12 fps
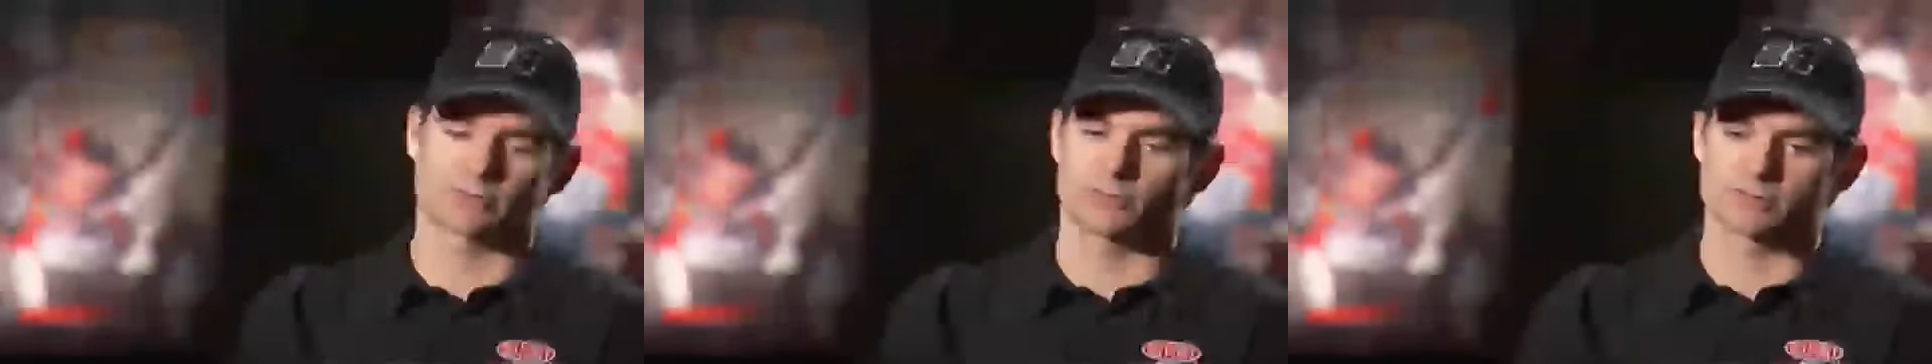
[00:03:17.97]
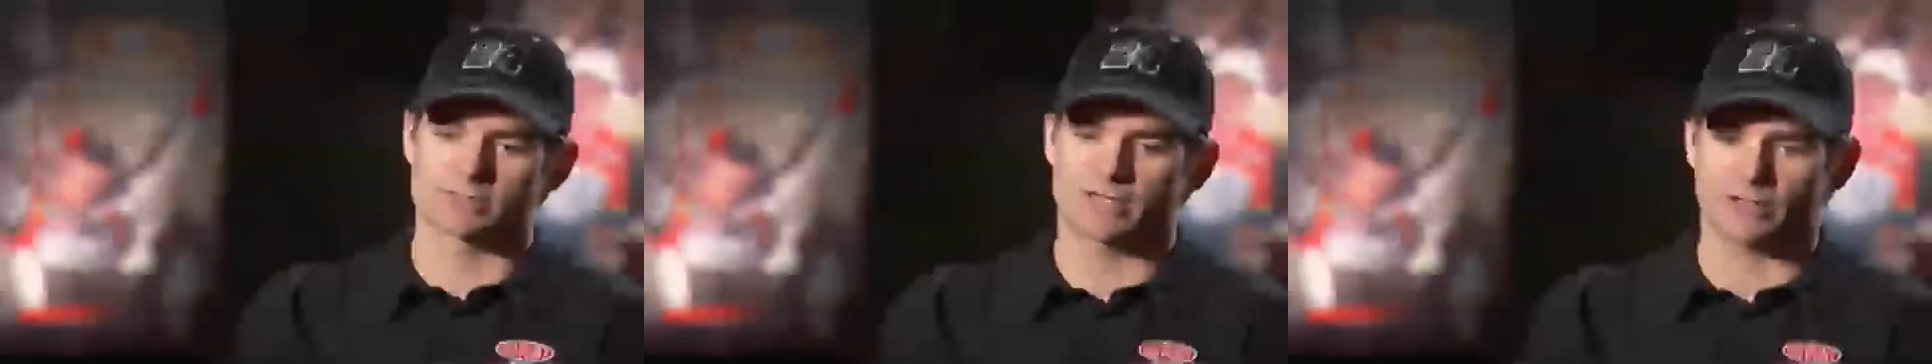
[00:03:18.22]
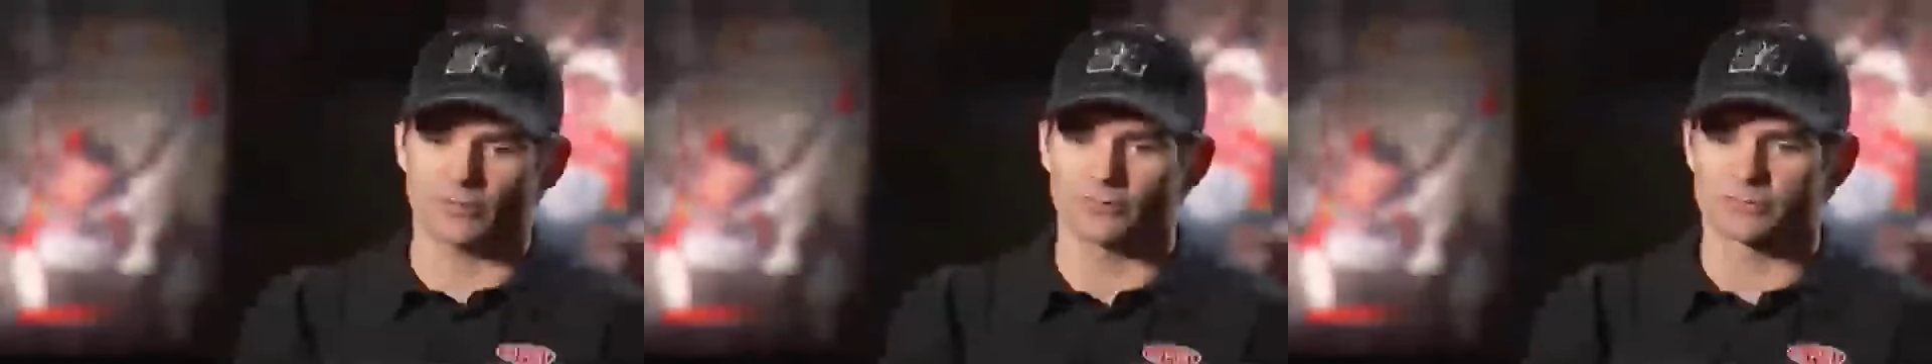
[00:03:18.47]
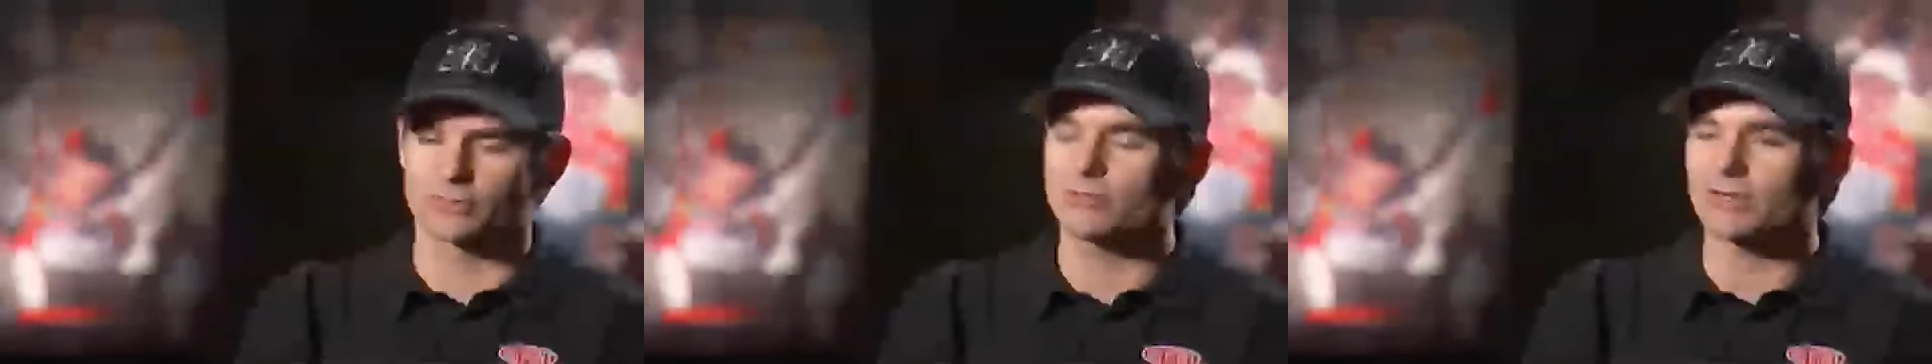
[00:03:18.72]
Of course, not
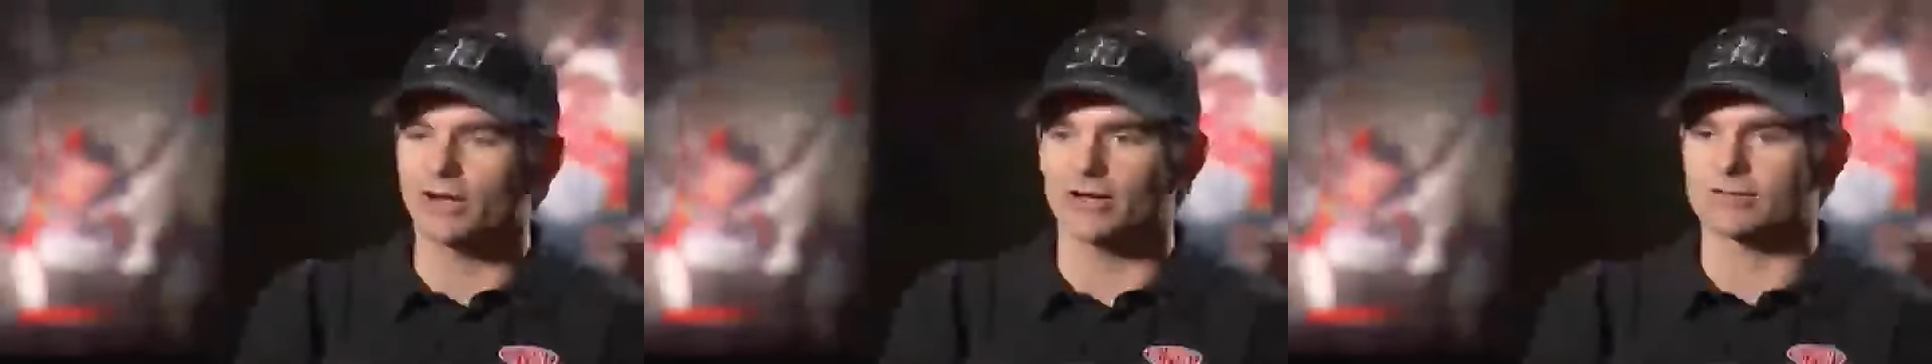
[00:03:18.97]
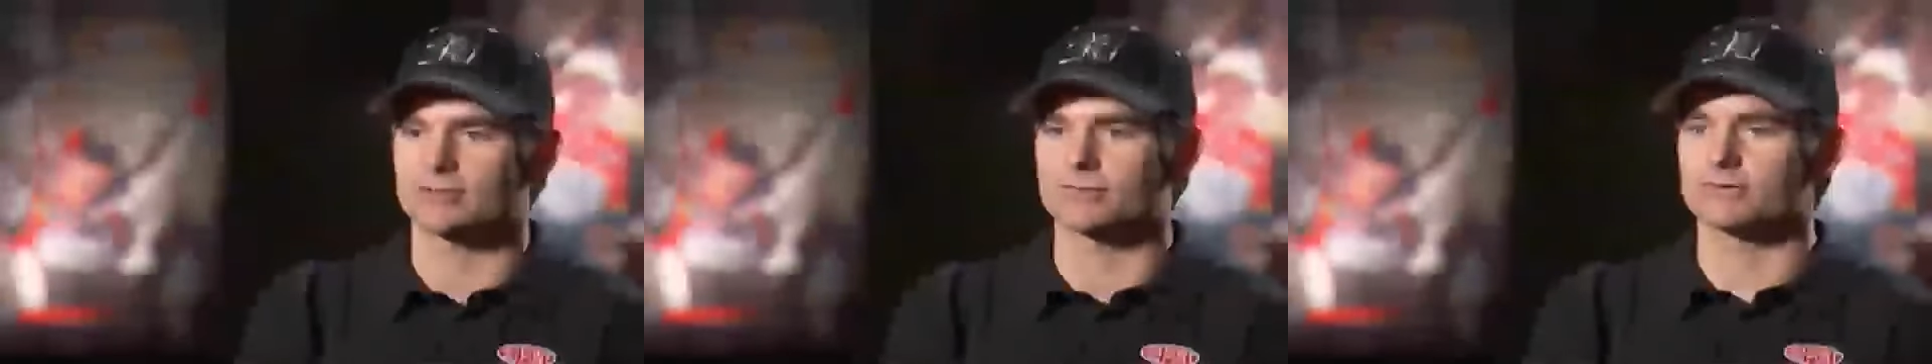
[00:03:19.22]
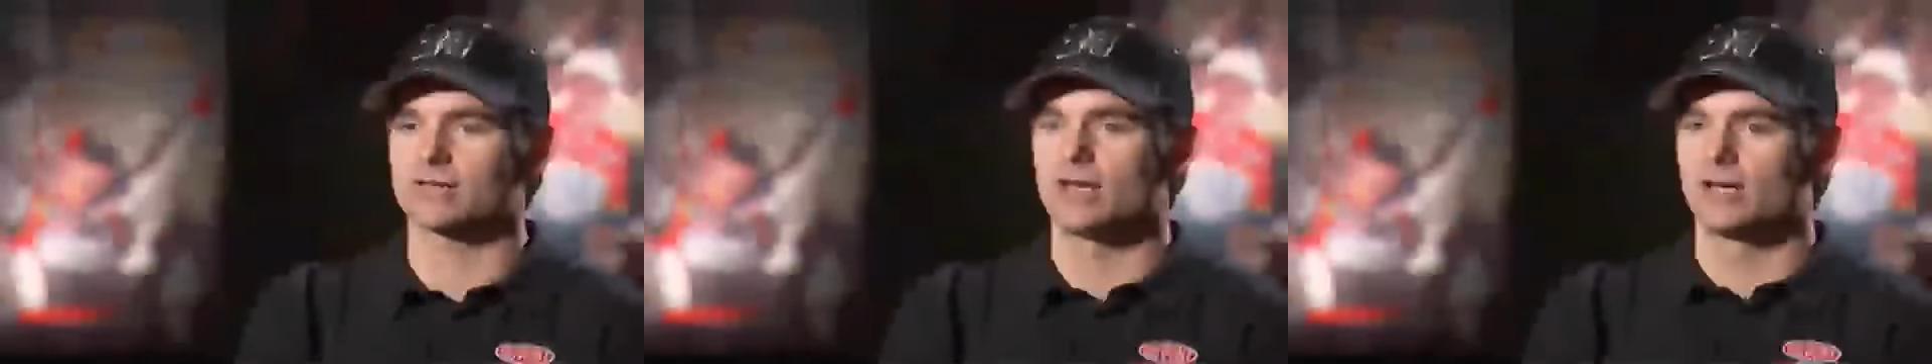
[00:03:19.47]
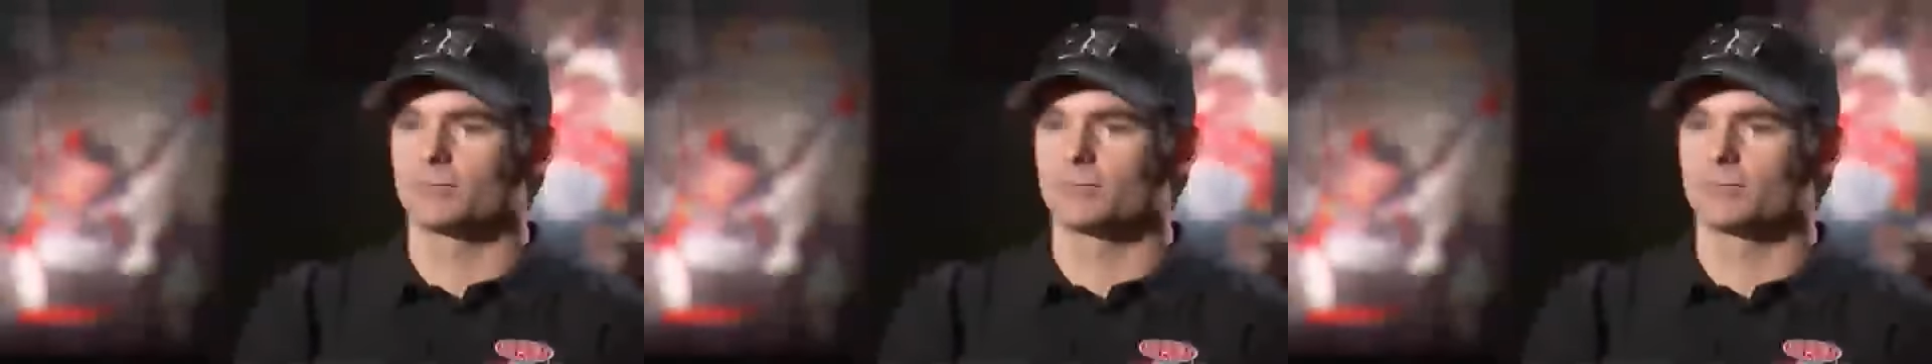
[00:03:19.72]
going to the Oscars,